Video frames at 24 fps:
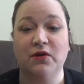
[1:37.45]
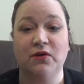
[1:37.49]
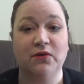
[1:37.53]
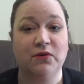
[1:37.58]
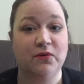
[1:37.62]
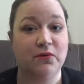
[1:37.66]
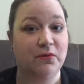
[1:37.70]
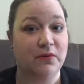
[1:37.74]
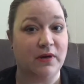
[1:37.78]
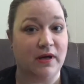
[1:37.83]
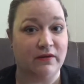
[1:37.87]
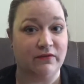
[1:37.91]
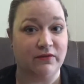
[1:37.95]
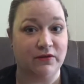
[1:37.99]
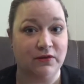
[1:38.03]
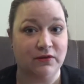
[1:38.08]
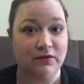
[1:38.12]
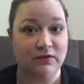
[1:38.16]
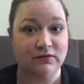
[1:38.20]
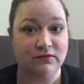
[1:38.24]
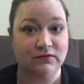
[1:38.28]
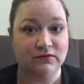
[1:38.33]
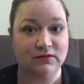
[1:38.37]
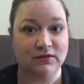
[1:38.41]
whoever,
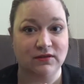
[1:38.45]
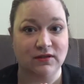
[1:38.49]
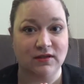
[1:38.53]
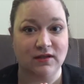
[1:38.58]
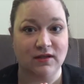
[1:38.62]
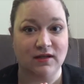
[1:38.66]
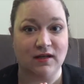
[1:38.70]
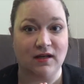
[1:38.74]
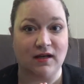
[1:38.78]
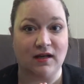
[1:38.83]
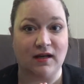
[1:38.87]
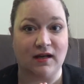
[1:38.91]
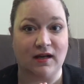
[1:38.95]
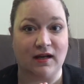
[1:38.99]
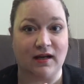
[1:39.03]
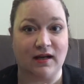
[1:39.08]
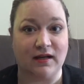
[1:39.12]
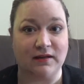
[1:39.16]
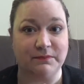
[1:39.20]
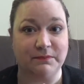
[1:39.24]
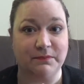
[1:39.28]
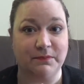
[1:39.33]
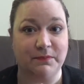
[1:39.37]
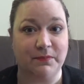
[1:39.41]

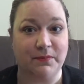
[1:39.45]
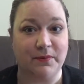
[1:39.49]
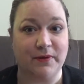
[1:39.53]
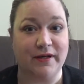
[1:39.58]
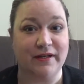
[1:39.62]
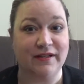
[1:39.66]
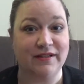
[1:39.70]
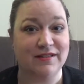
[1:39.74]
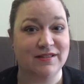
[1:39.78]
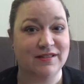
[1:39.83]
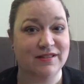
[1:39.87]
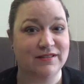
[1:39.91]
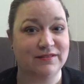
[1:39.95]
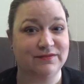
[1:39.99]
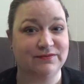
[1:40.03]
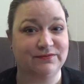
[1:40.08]
but